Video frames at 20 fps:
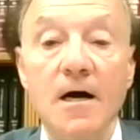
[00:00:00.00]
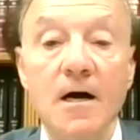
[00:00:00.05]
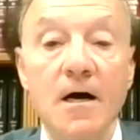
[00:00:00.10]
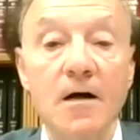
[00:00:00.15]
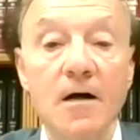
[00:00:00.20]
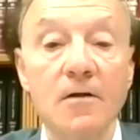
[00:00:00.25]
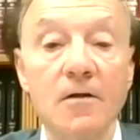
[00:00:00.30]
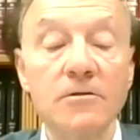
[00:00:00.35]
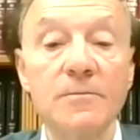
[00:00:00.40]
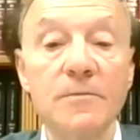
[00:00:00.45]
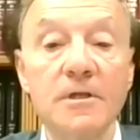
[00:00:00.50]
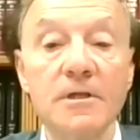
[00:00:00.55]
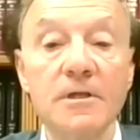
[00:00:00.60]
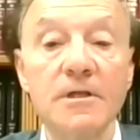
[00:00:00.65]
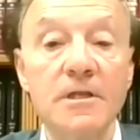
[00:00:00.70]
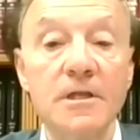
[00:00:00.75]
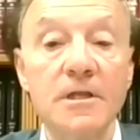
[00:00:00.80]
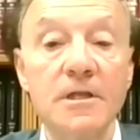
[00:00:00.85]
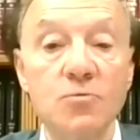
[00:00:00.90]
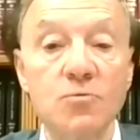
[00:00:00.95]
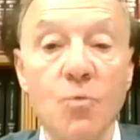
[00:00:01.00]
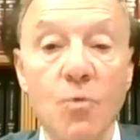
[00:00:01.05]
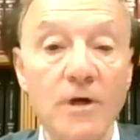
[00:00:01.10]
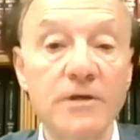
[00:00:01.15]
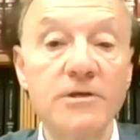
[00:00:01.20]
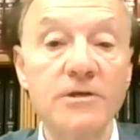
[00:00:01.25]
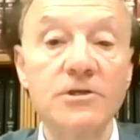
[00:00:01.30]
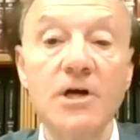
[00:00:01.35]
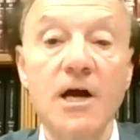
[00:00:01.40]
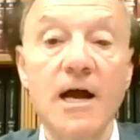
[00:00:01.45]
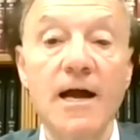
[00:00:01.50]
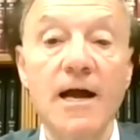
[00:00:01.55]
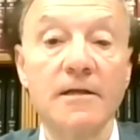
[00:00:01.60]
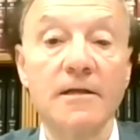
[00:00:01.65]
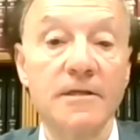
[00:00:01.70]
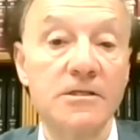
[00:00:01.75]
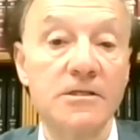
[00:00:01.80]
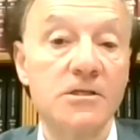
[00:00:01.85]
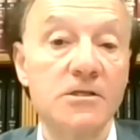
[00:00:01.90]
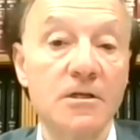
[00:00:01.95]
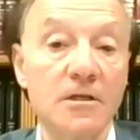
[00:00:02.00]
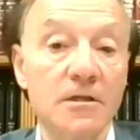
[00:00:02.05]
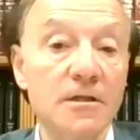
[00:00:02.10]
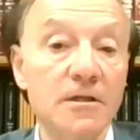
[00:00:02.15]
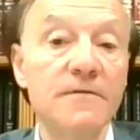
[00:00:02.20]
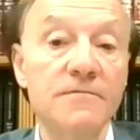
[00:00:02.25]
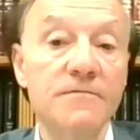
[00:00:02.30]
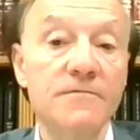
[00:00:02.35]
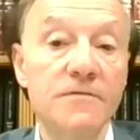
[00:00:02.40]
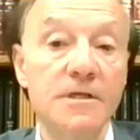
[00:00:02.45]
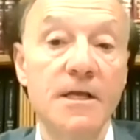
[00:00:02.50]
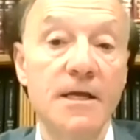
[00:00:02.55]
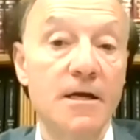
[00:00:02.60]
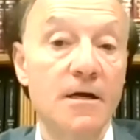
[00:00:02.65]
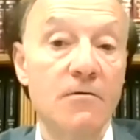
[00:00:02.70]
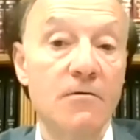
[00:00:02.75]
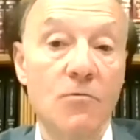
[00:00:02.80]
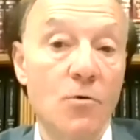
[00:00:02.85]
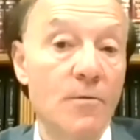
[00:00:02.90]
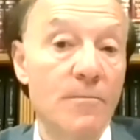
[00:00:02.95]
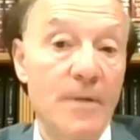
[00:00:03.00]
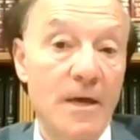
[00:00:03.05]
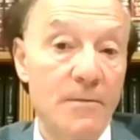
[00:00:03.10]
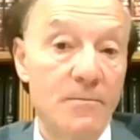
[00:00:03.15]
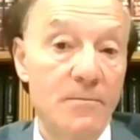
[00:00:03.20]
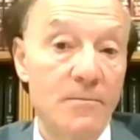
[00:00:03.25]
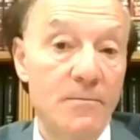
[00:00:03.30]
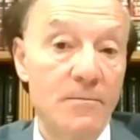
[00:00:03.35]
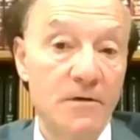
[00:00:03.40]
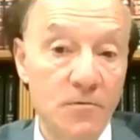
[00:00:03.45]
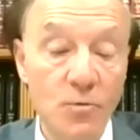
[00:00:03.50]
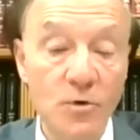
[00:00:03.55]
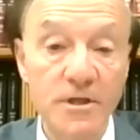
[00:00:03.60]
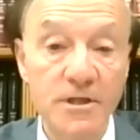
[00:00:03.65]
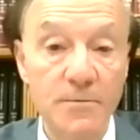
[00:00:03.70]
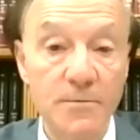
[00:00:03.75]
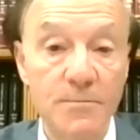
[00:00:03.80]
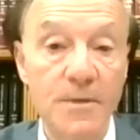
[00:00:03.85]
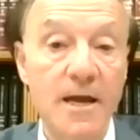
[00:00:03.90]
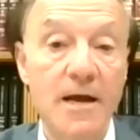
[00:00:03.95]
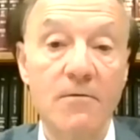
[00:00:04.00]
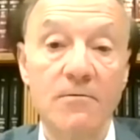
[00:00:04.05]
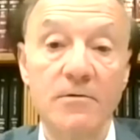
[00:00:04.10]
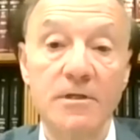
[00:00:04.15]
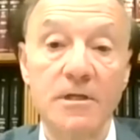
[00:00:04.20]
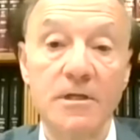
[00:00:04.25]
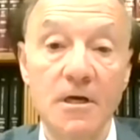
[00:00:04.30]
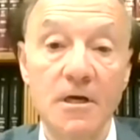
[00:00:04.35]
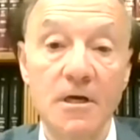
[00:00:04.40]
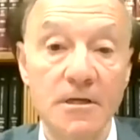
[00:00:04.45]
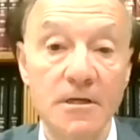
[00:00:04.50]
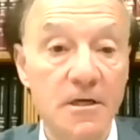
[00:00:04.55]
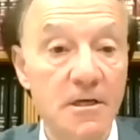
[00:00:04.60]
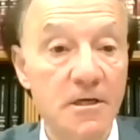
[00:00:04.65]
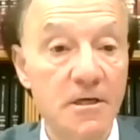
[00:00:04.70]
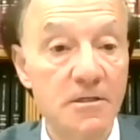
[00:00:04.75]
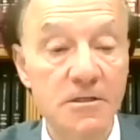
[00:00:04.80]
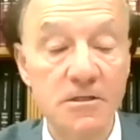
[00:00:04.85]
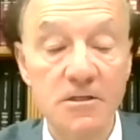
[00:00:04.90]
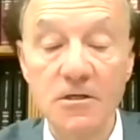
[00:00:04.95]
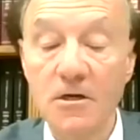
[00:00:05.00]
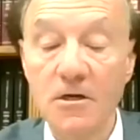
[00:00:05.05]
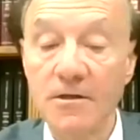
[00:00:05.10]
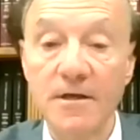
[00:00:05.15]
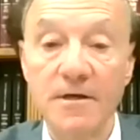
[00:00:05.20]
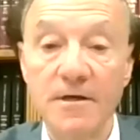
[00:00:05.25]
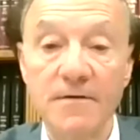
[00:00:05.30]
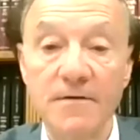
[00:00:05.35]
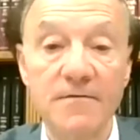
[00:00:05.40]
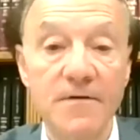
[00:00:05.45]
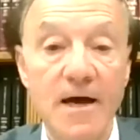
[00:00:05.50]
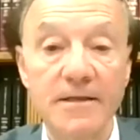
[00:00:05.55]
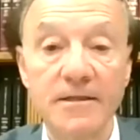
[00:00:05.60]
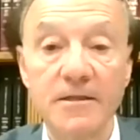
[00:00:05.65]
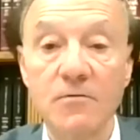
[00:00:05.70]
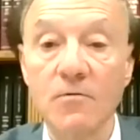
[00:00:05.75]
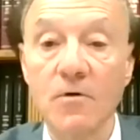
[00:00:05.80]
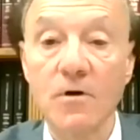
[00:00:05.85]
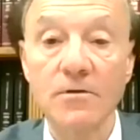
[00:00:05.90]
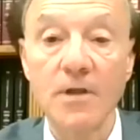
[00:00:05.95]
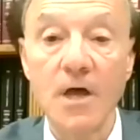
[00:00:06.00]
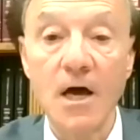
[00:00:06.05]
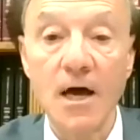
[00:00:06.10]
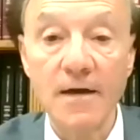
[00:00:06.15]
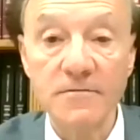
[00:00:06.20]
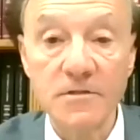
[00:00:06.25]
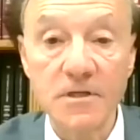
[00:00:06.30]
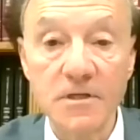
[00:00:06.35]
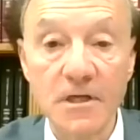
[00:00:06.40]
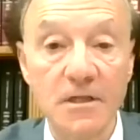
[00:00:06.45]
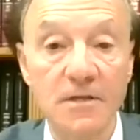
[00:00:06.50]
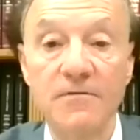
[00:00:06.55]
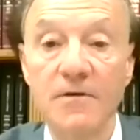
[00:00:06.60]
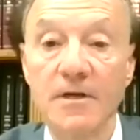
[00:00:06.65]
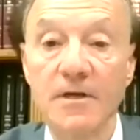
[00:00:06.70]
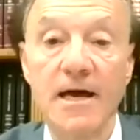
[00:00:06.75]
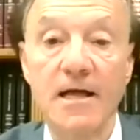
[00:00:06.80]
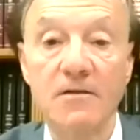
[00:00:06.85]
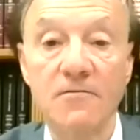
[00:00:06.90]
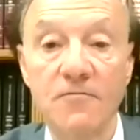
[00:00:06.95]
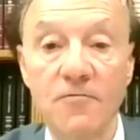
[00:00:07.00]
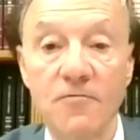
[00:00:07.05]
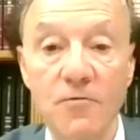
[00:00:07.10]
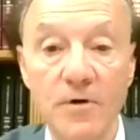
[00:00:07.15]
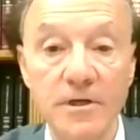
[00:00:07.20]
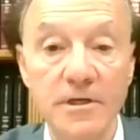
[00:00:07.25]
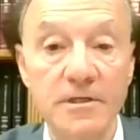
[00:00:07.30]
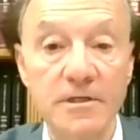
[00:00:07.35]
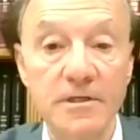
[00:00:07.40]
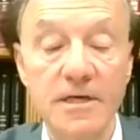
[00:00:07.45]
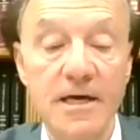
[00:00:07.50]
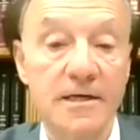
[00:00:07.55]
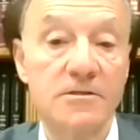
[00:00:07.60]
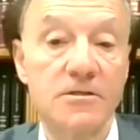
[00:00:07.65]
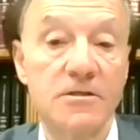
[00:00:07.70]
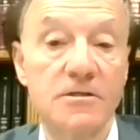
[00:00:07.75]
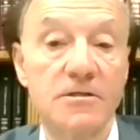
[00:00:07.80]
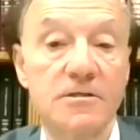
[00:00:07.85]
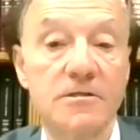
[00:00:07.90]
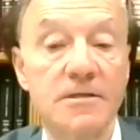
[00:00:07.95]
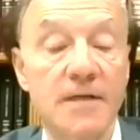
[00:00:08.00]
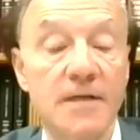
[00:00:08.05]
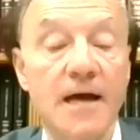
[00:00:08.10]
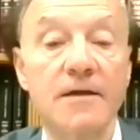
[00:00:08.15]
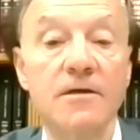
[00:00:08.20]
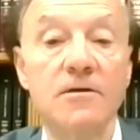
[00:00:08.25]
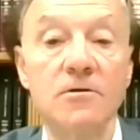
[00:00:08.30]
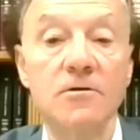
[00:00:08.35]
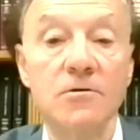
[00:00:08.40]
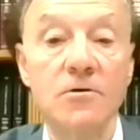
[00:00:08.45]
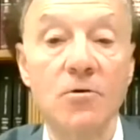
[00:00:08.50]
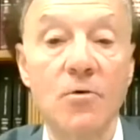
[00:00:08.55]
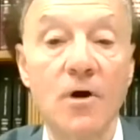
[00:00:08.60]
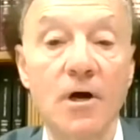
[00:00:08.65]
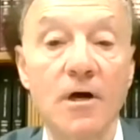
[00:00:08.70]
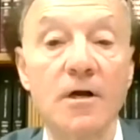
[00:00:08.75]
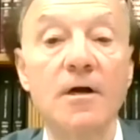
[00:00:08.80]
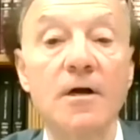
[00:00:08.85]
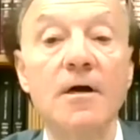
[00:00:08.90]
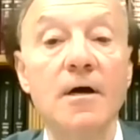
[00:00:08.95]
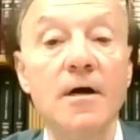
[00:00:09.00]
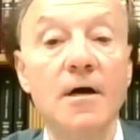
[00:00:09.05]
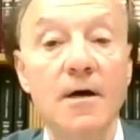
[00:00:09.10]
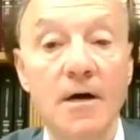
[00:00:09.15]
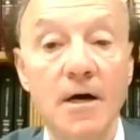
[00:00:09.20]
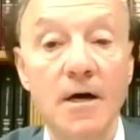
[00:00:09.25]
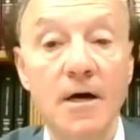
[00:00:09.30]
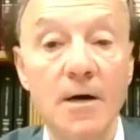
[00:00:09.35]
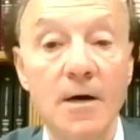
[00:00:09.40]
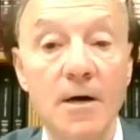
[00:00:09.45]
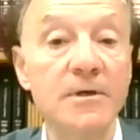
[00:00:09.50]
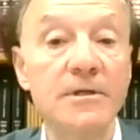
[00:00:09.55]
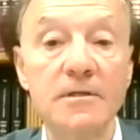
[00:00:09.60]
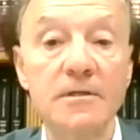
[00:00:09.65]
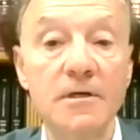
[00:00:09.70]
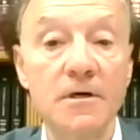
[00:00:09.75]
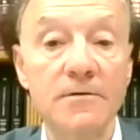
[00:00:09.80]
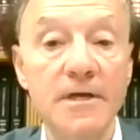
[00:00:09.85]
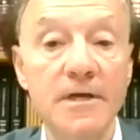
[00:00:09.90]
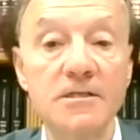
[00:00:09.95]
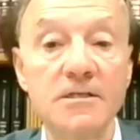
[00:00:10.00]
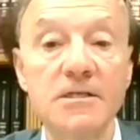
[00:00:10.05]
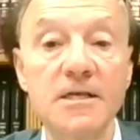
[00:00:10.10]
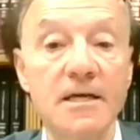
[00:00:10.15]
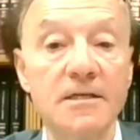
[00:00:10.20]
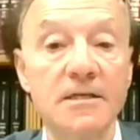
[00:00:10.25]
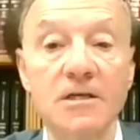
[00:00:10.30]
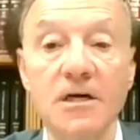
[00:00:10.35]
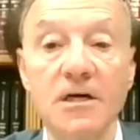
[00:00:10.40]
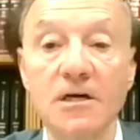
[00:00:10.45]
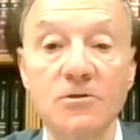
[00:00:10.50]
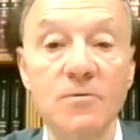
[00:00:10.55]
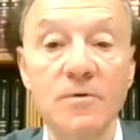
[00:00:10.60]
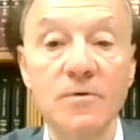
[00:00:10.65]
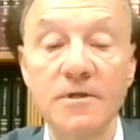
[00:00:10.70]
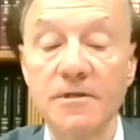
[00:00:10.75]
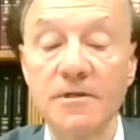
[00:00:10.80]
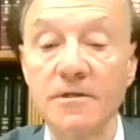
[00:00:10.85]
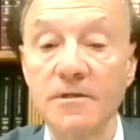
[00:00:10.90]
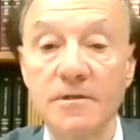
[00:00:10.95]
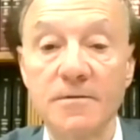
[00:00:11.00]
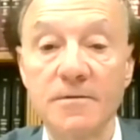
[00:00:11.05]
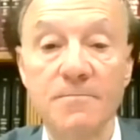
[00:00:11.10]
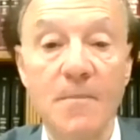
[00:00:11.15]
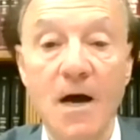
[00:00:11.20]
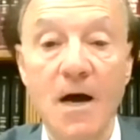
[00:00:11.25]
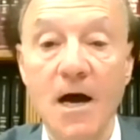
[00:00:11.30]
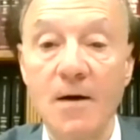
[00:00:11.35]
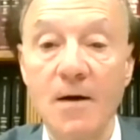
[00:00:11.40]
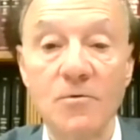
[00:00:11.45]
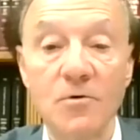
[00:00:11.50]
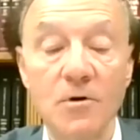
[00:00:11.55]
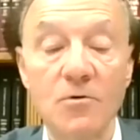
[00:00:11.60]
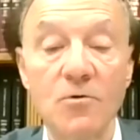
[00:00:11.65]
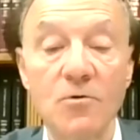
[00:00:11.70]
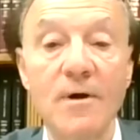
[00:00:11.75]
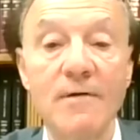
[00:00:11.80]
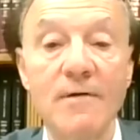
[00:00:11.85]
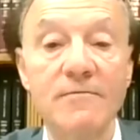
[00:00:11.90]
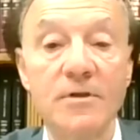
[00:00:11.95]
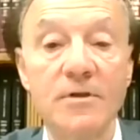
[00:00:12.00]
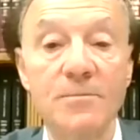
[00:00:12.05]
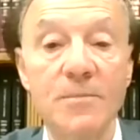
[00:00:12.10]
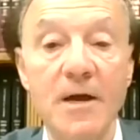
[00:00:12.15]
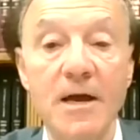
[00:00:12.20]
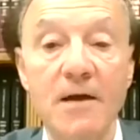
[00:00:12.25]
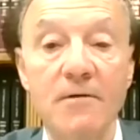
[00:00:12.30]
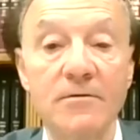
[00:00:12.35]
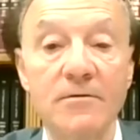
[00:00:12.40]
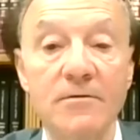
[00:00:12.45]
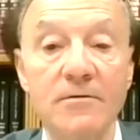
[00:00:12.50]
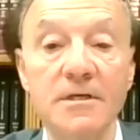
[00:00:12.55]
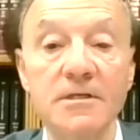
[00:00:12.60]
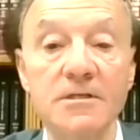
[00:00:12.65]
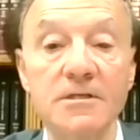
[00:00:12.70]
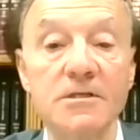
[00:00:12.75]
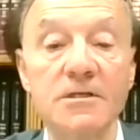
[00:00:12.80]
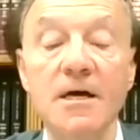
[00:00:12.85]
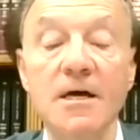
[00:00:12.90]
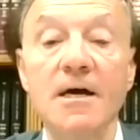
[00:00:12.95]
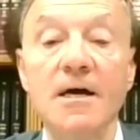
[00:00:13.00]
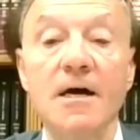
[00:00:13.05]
Ultimately, there's one child that still lives in there, or maybe even with the parent. The other kids, they've got their own lives. They live in California, Texas, not in New York. But they stay in touch with mom or whoever the parent is.